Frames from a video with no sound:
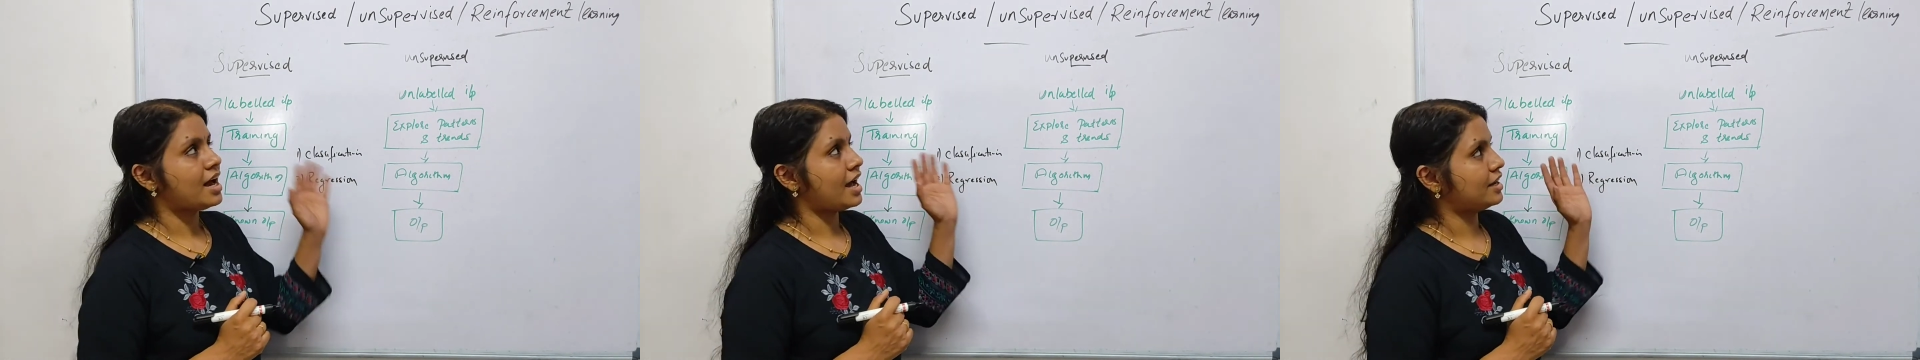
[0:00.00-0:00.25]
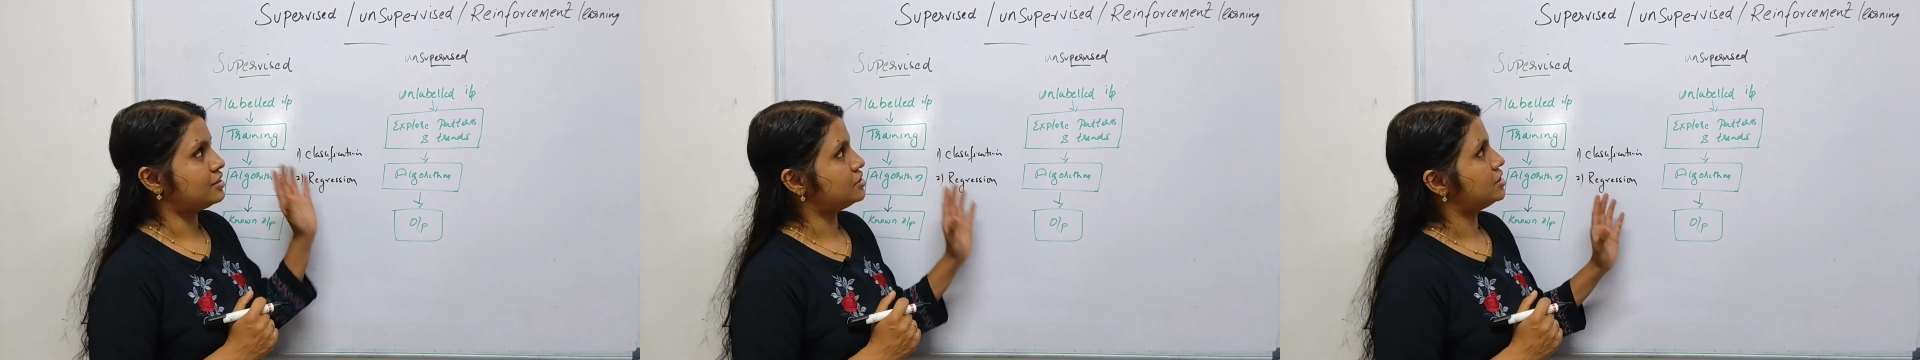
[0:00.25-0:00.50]

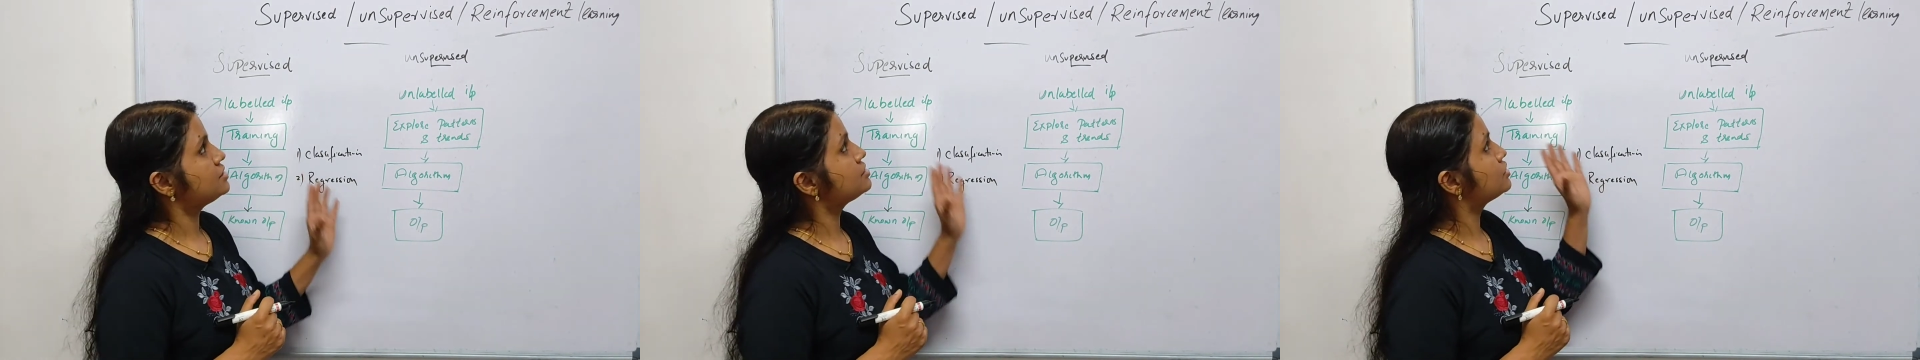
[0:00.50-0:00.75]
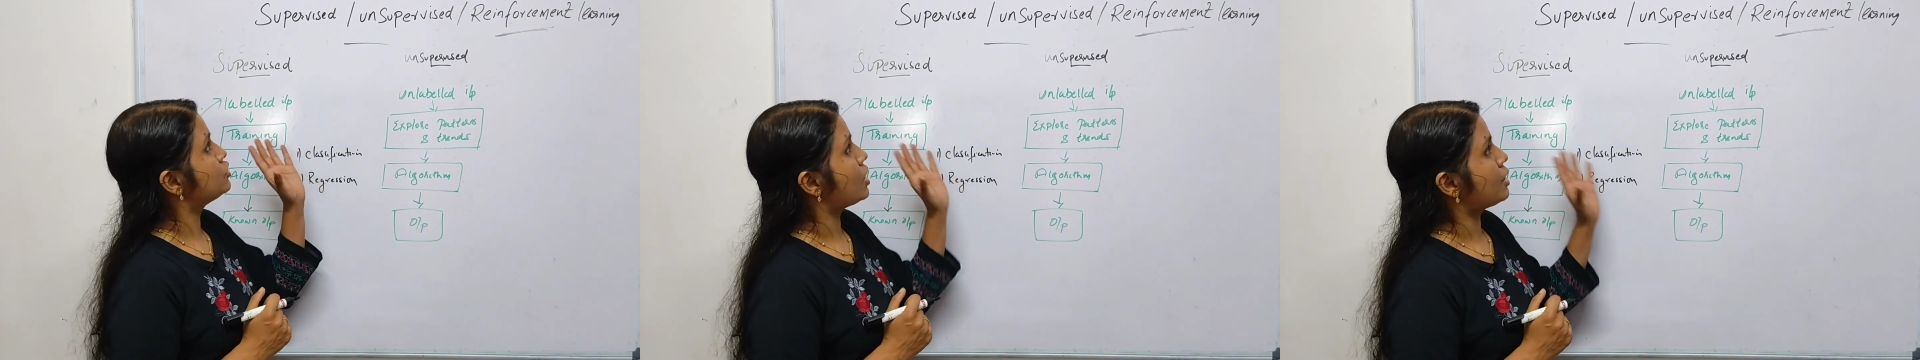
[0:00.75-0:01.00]
and
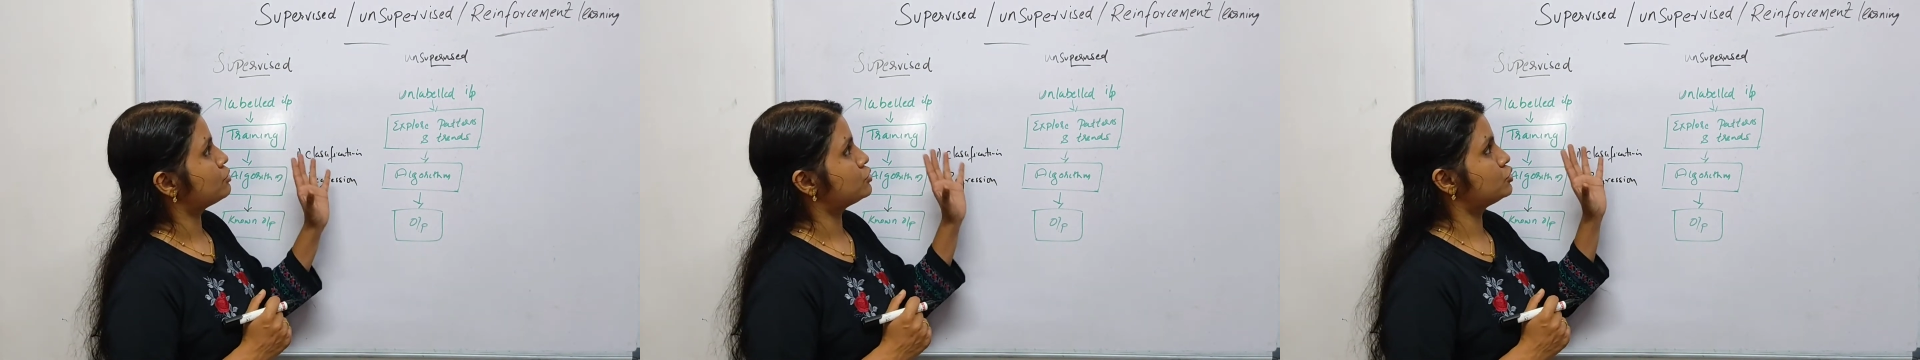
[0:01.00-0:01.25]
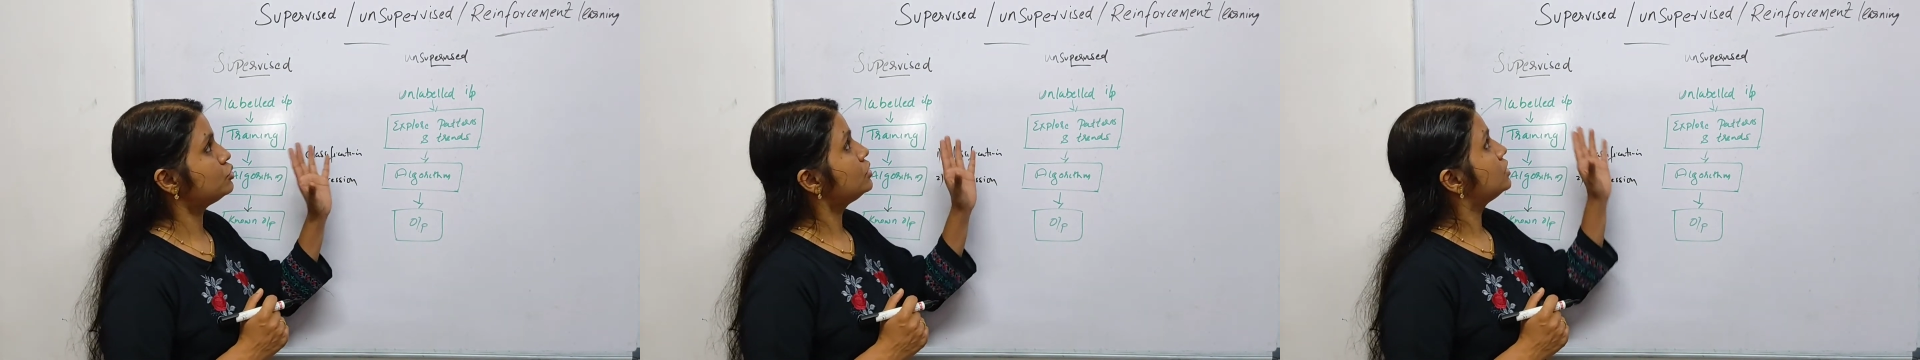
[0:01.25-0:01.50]
just you have
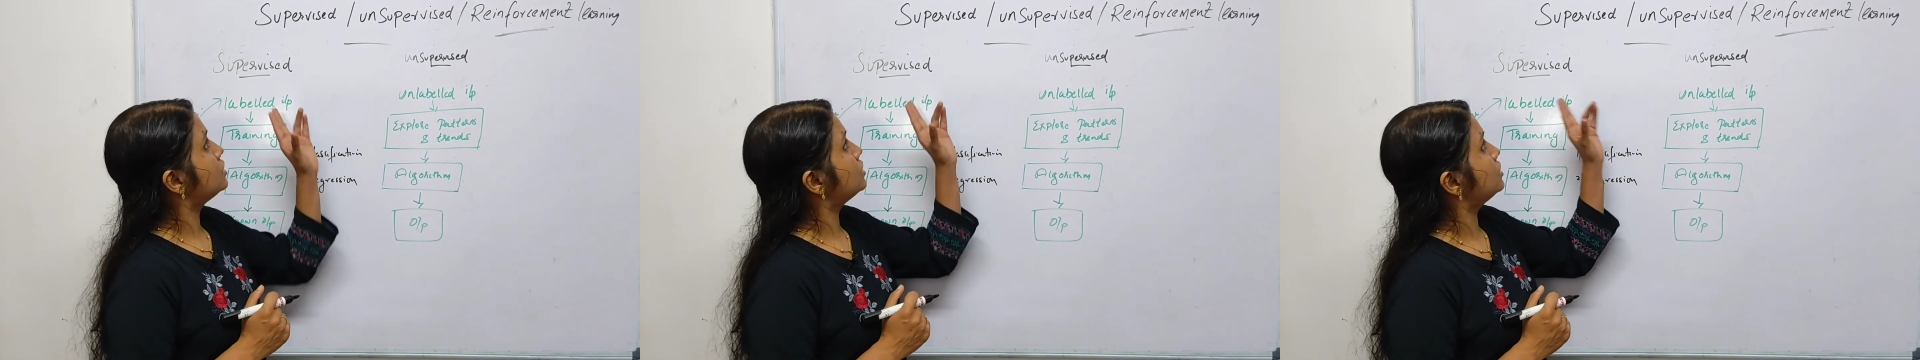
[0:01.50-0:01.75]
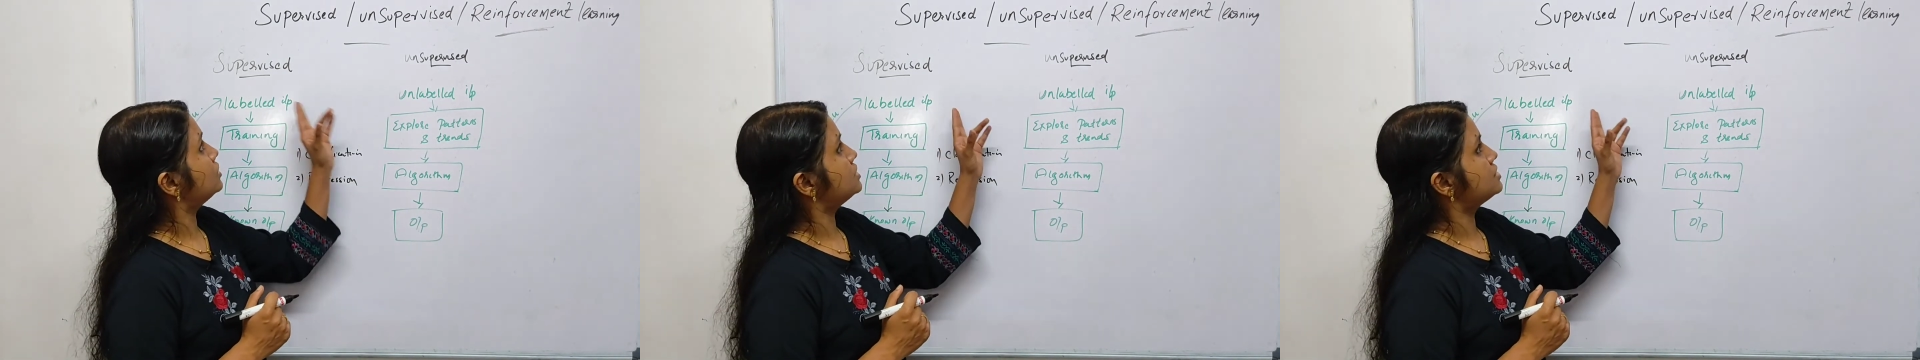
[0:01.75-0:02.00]
to
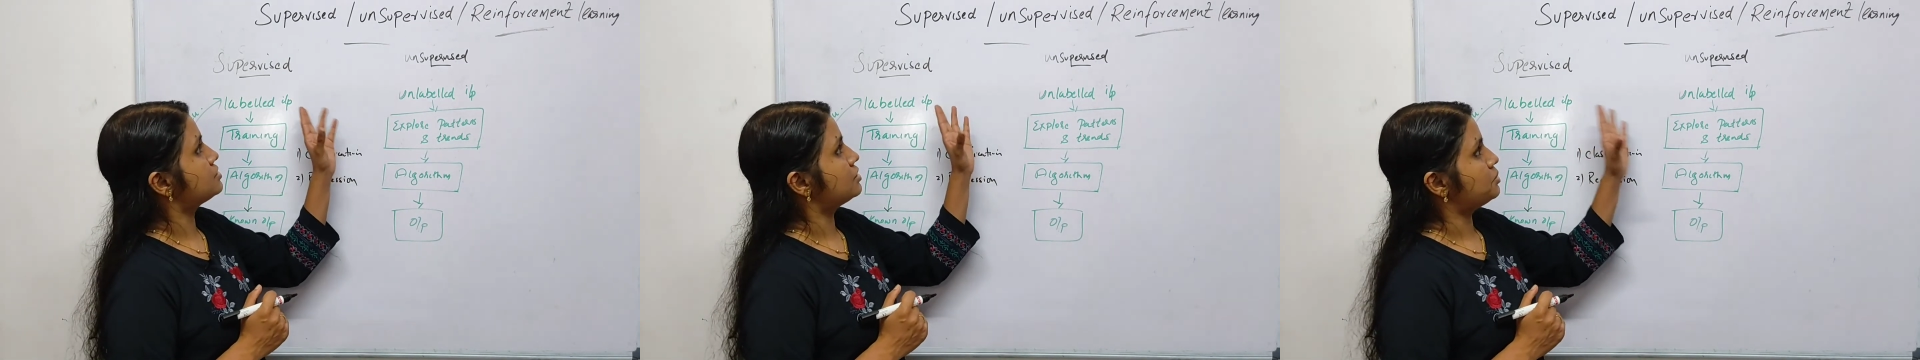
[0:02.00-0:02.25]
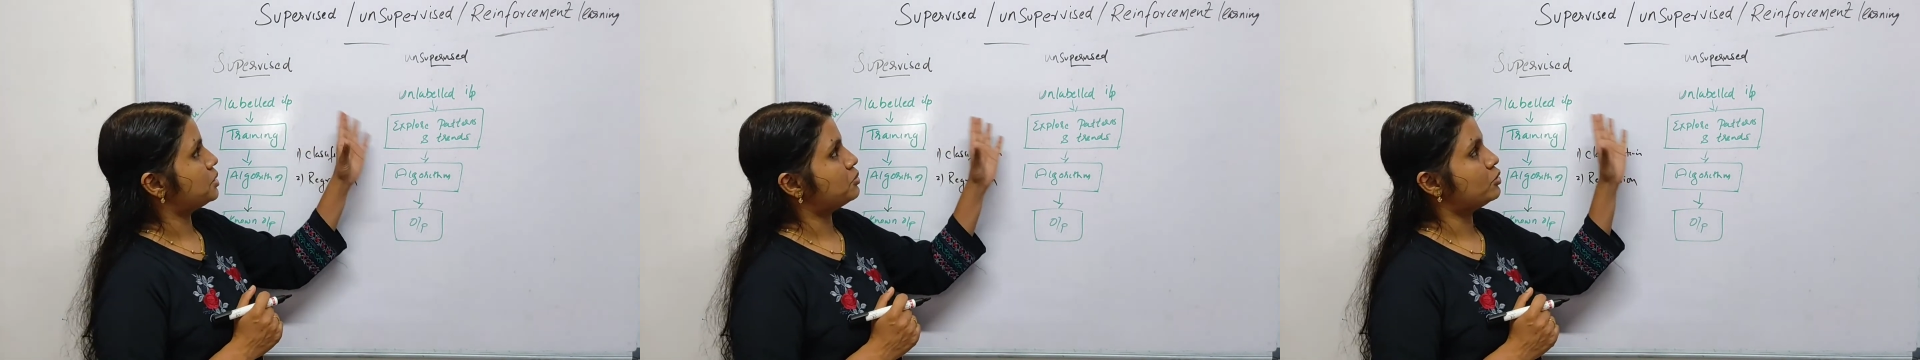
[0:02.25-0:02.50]
just
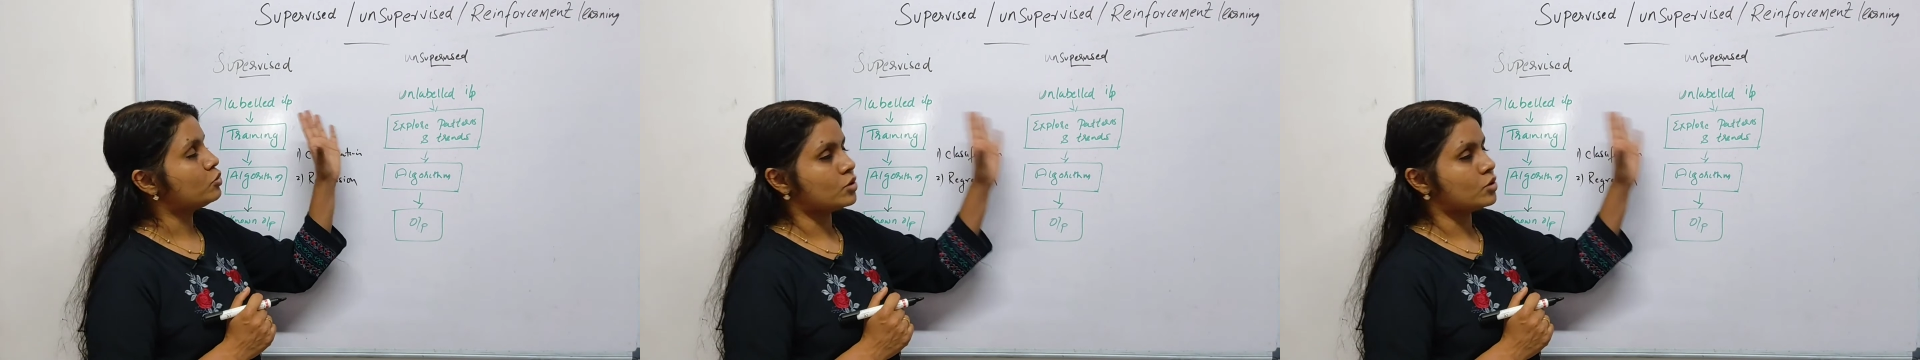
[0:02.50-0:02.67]
remember